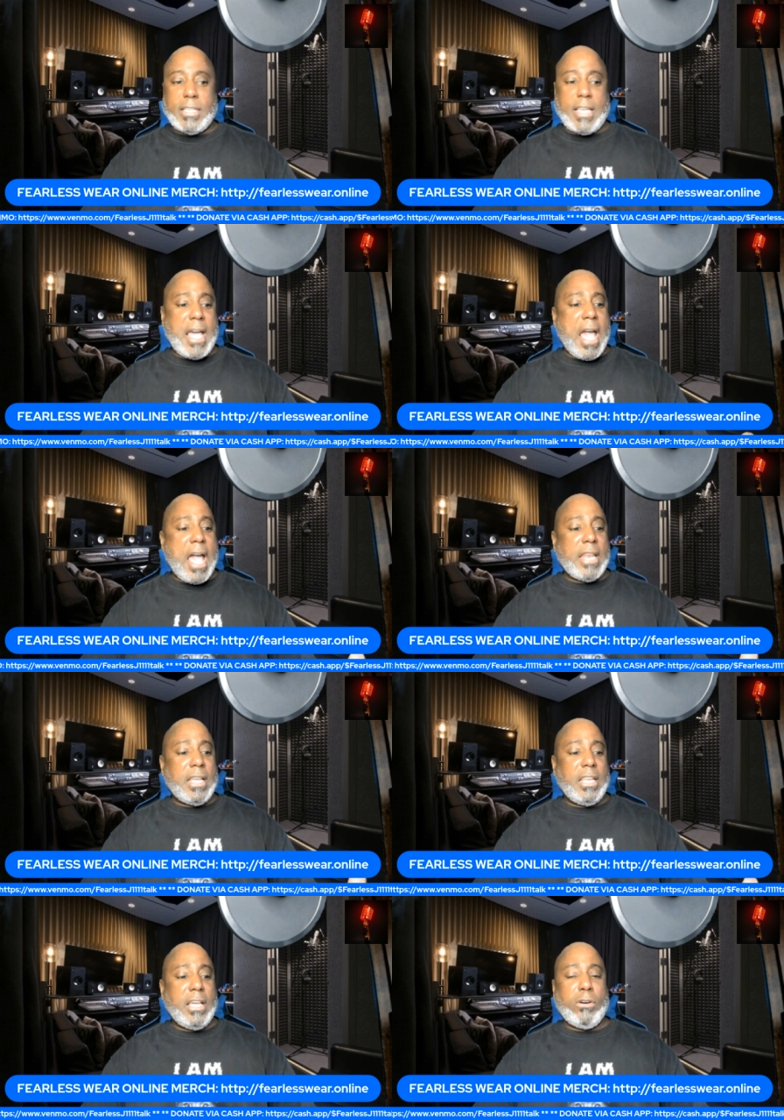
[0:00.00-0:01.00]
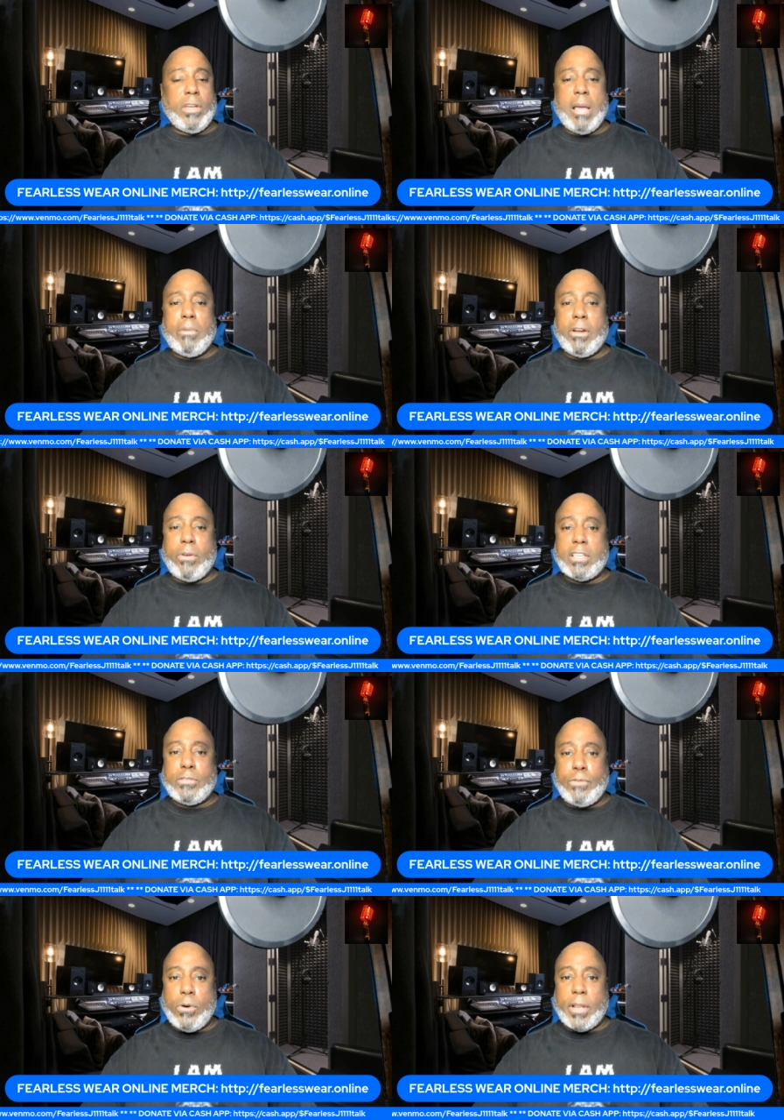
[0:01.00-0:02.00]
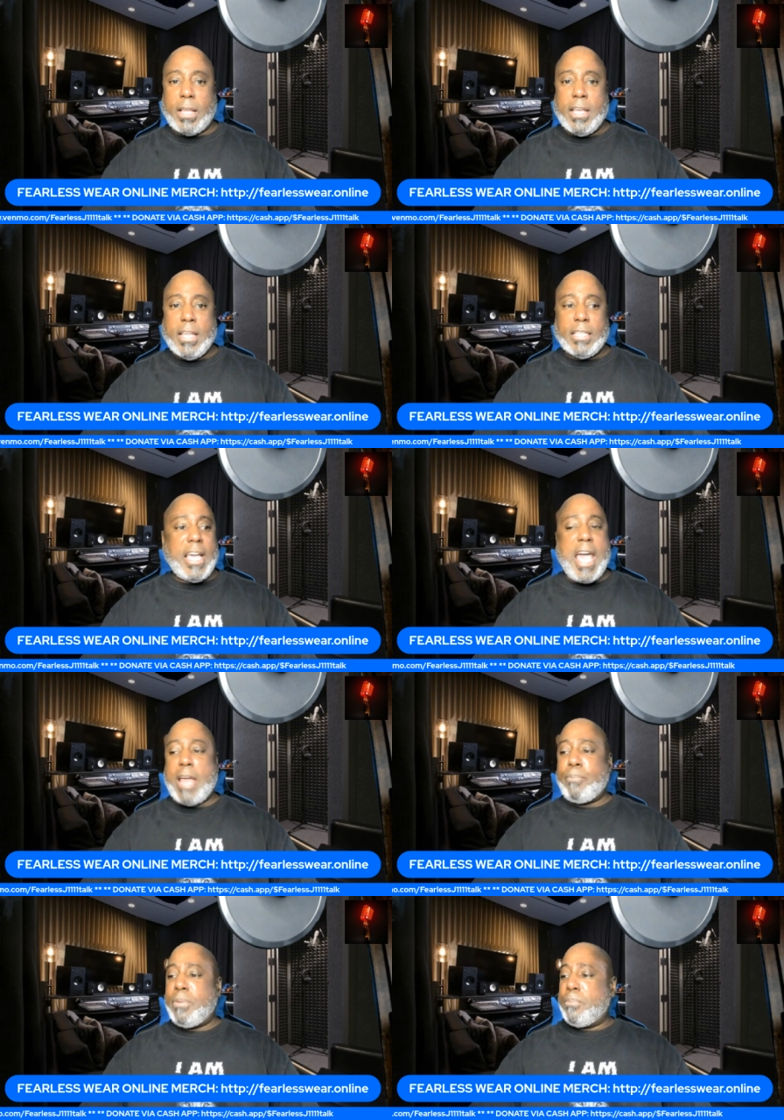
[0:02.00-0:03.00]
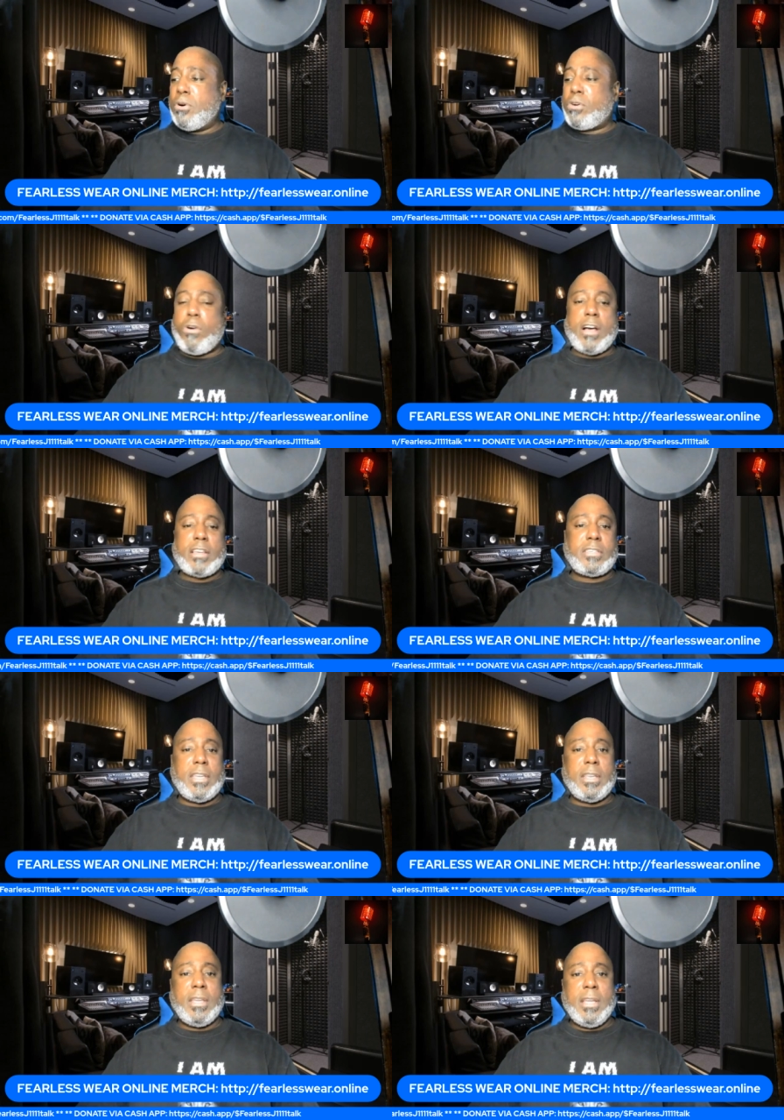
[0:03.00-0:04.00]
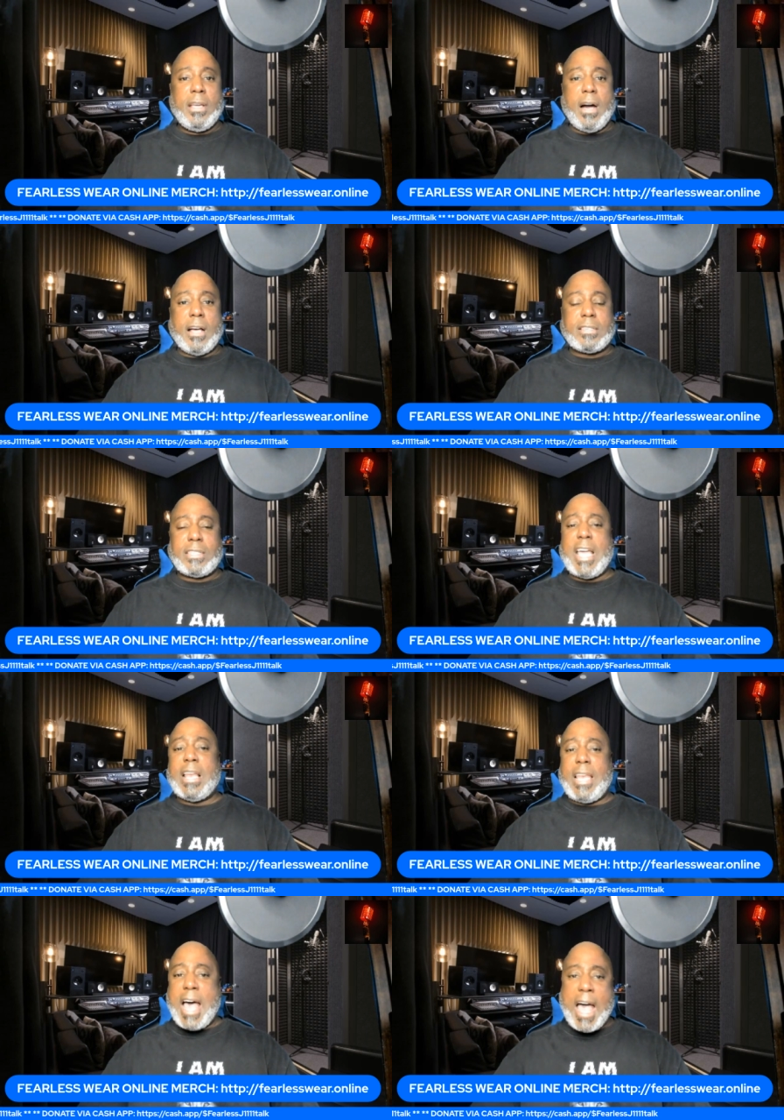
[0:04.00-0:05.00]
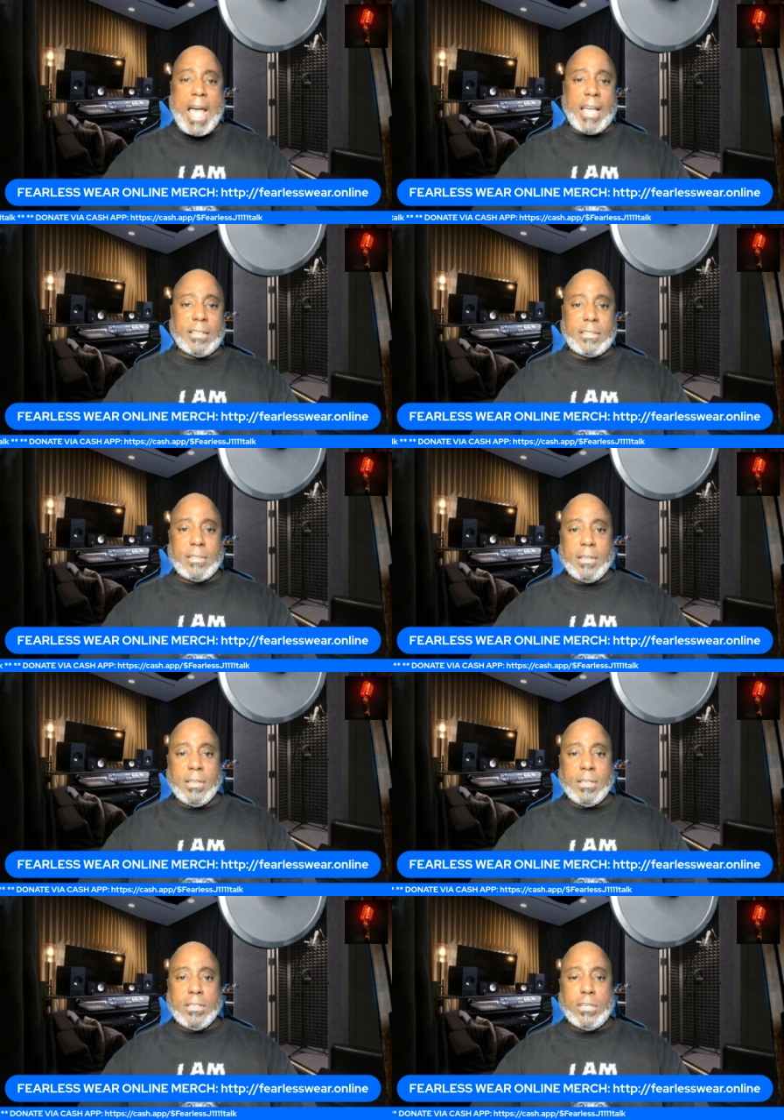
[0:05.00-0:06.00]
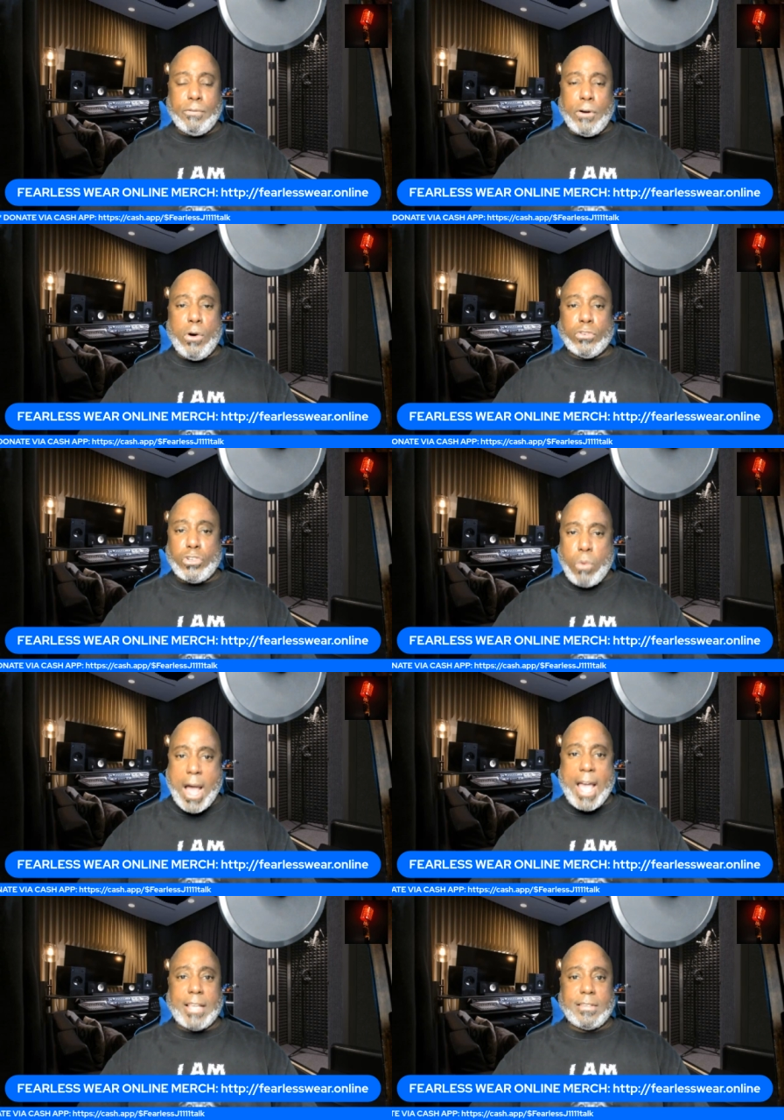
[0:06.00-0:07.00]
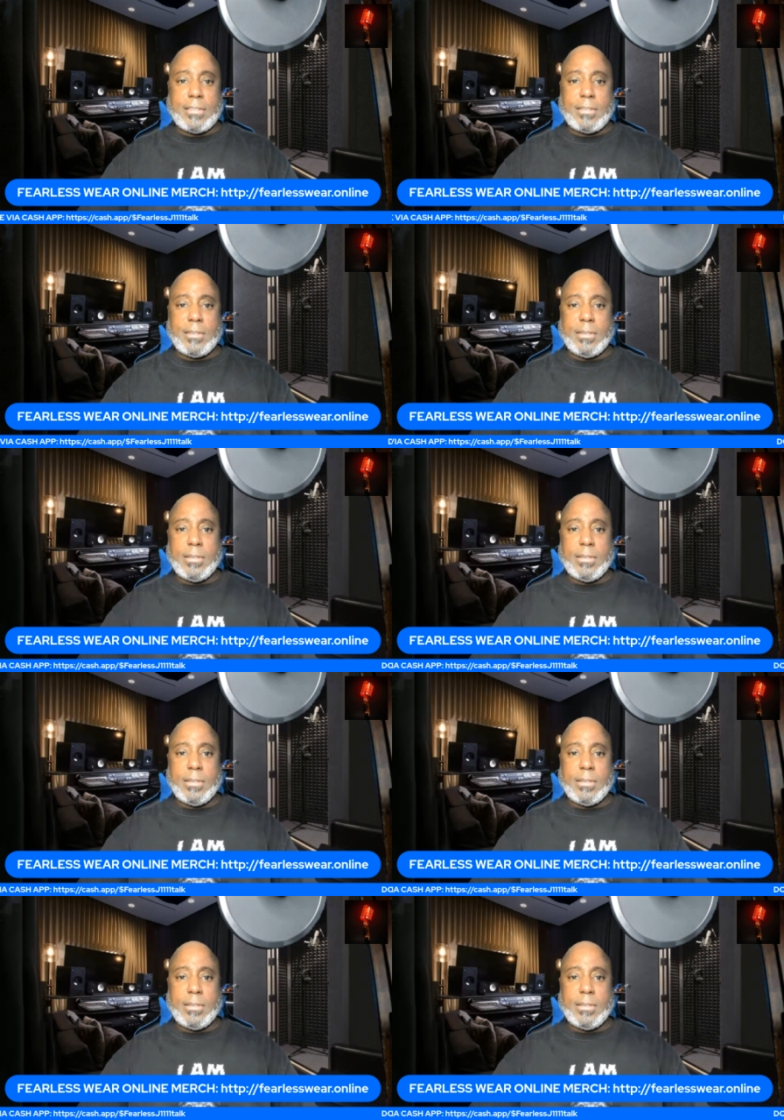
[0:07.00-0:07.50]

They had illegal immigrants voting. They had people crossing state lines to vote twice.